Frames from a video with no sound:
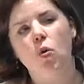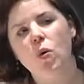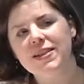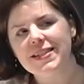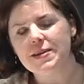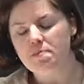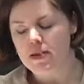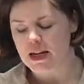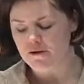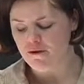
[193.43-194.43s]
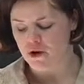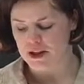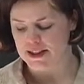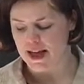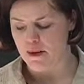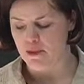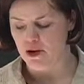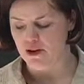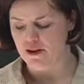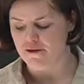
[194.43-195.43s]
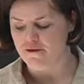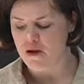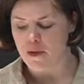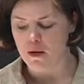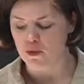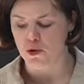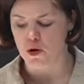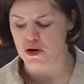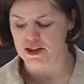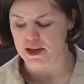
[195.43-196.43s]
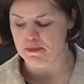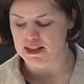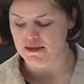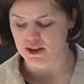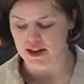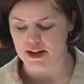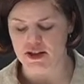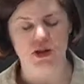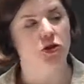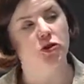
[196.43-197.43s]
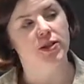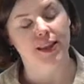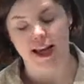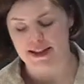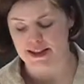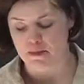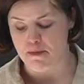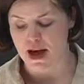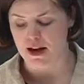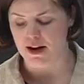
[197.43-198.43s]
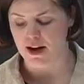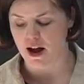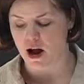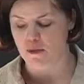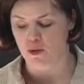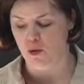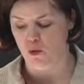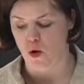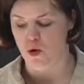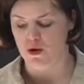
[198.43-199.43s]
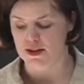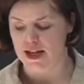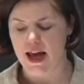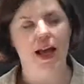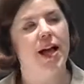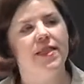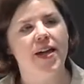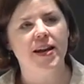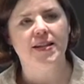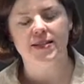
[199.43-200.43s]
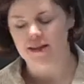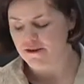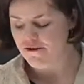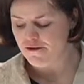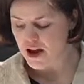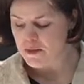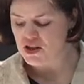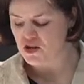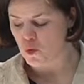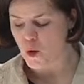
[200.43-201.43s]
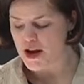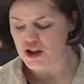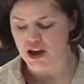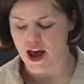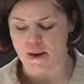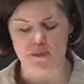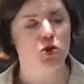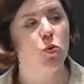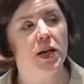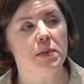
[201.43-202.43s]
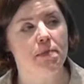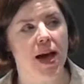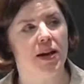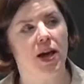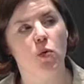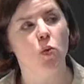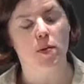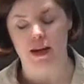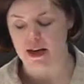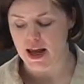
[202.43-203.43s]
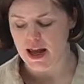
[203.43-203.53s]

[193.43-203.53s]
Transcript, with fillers: What does it mean, for example, that female brewers in medieval London earned less than men in comparable roles? That is, that the famous wage gap between men and women